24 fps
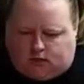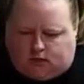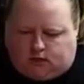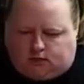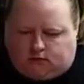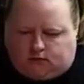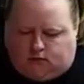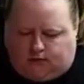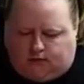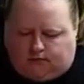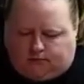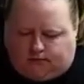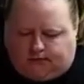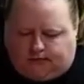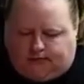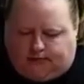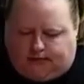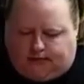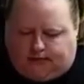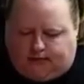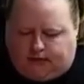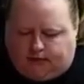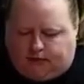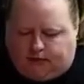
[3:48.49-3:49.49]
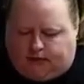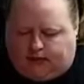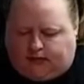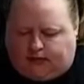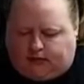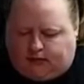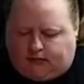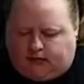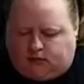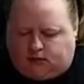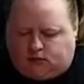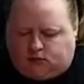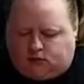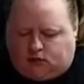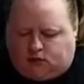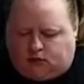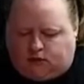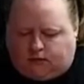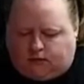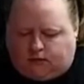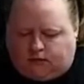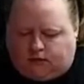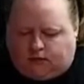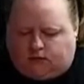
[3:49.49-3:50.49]
So I'm taking,
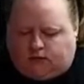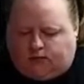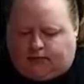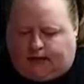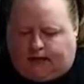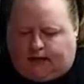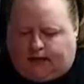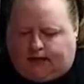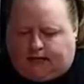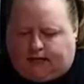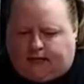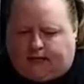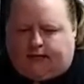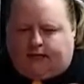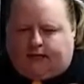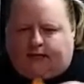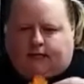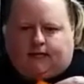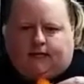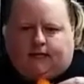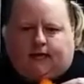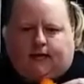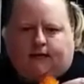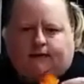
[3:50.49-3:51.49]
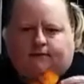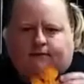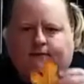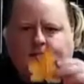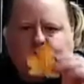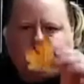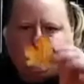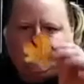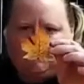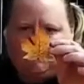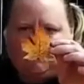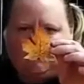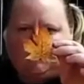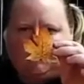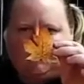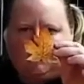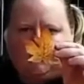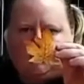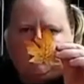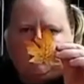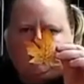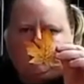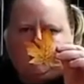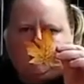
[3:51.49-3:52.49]
started with the red, and then they have these
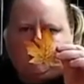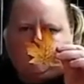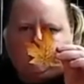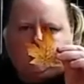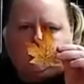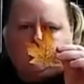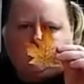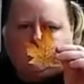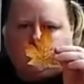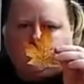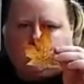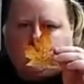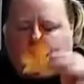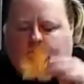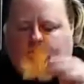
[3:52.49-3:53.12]
ones.